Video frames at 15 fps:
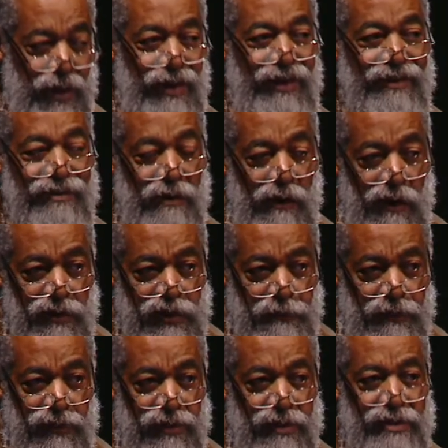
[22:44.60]
Let us
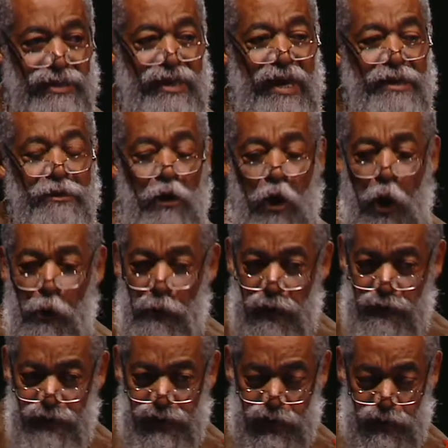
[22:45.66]
put aside
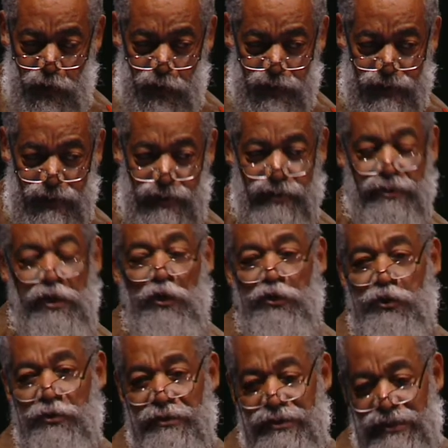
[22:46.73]
our resources
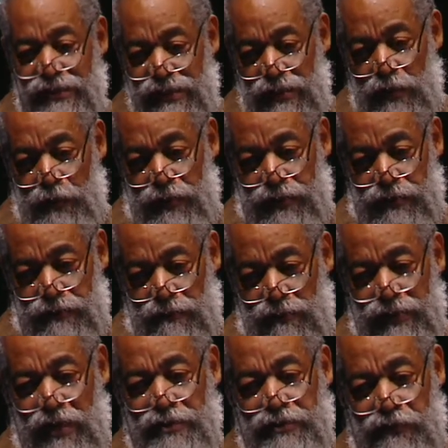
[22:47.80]
to deal with
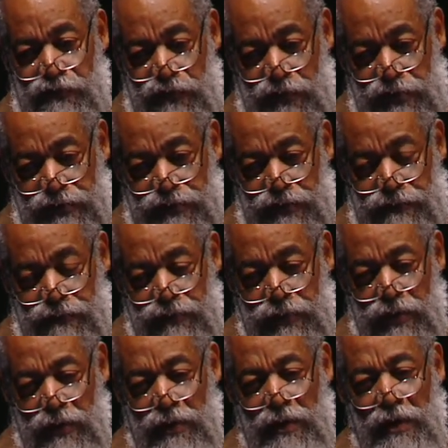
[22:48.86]
it. That's the first thing.
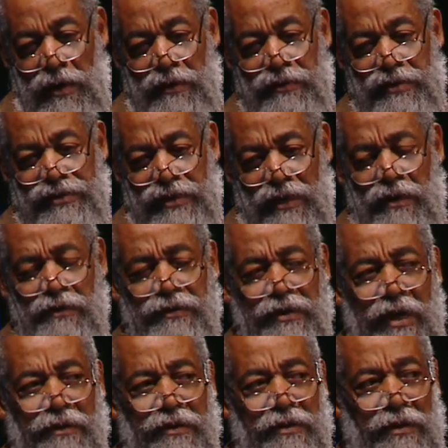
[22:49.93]
The second
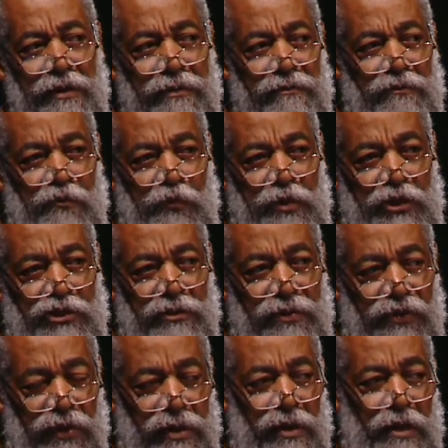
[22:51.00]
thing I think that we
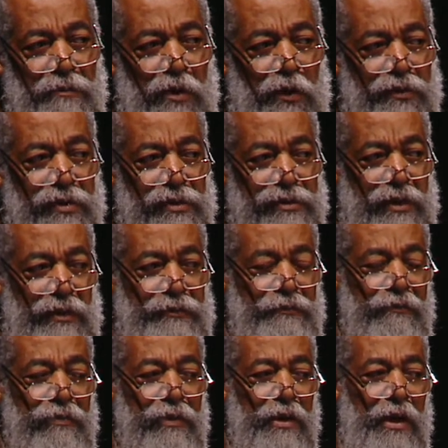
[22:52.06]
should think about is that
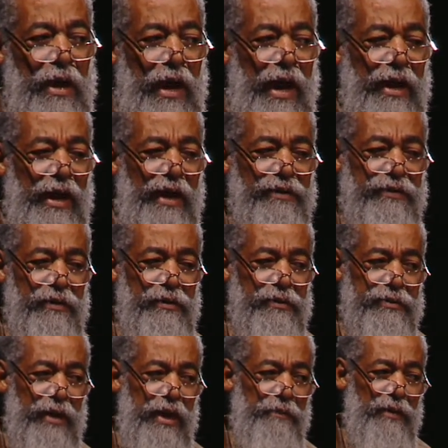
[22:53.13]
I think the
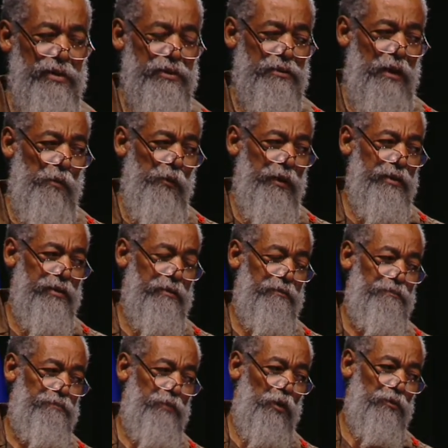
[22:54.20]
time has come
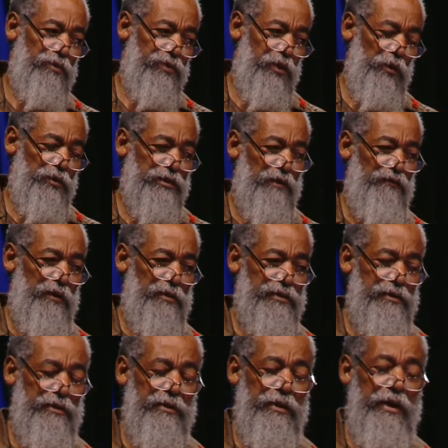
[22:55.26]
when those of
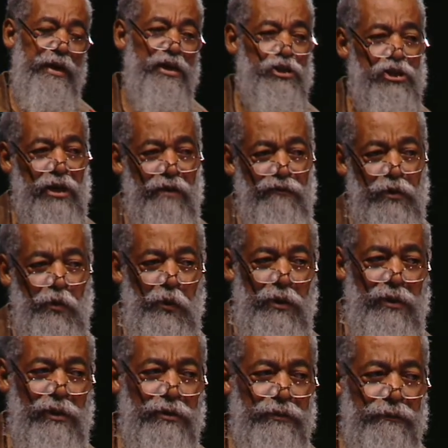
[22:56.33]
us in the HIV
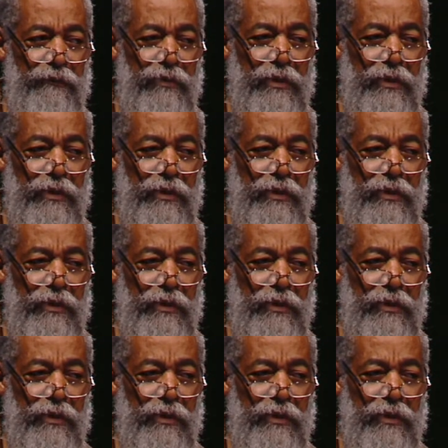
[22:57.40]
world